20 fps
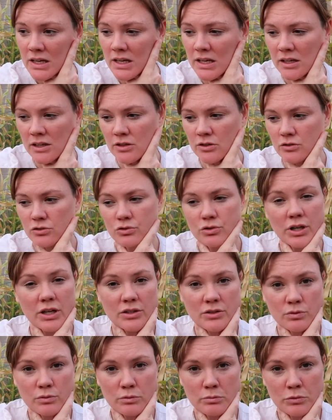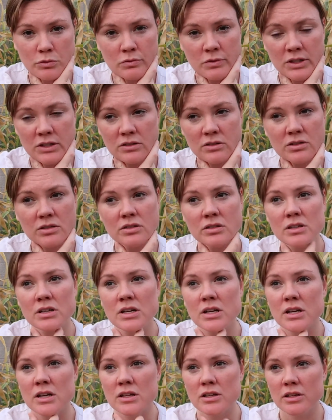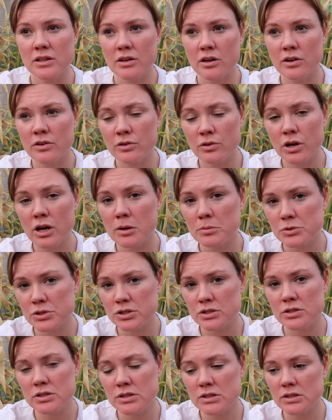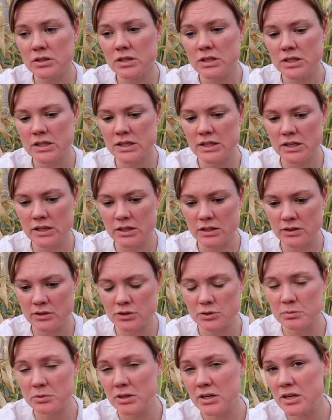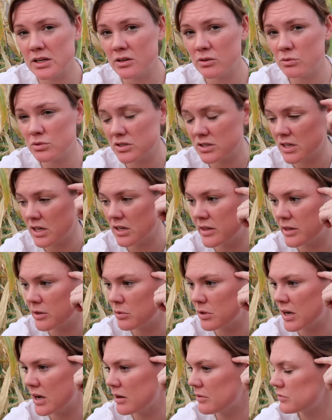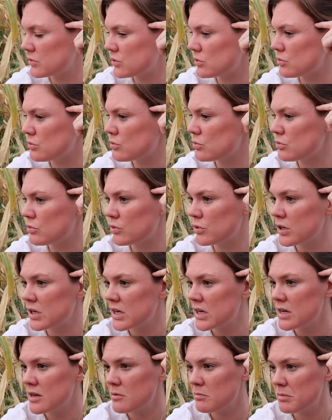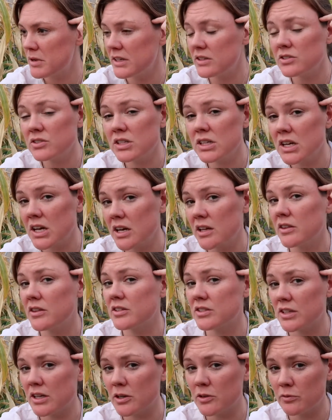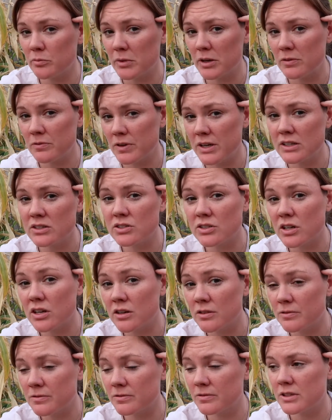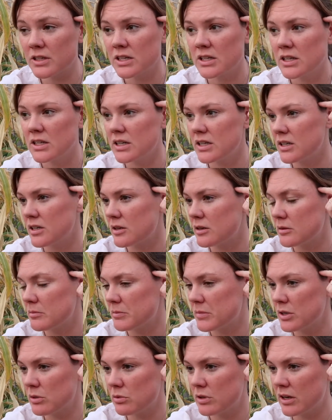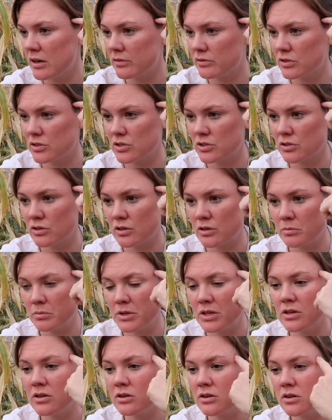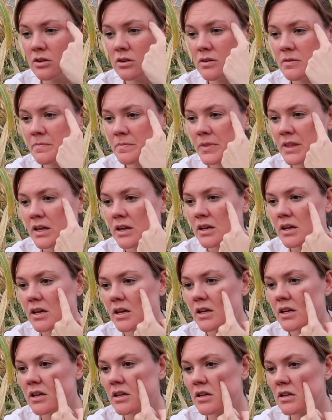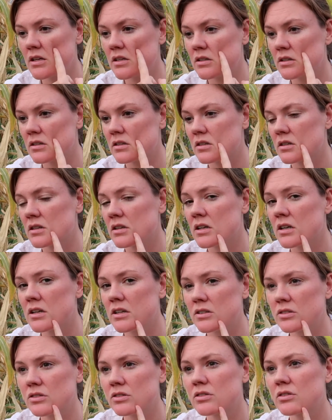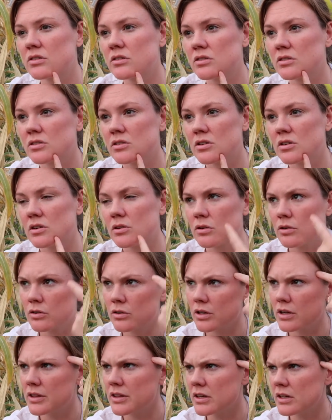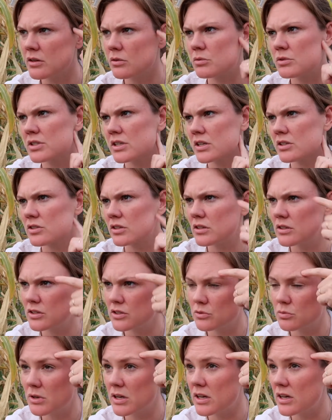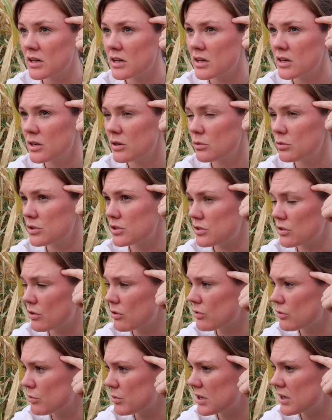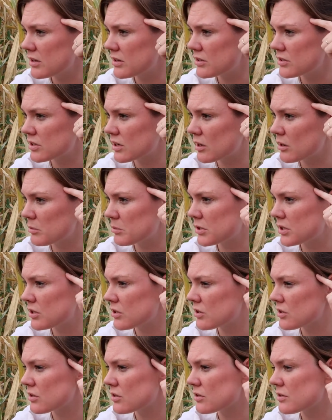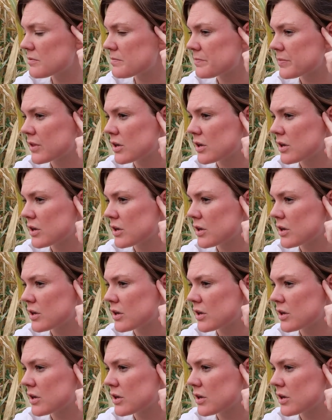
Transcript: and try to remove it. The other option he explained was they would have to basically cut the side of my face off. Um, he would have to start up here and cut, or I think it was actually this way. It was all the way at the top here,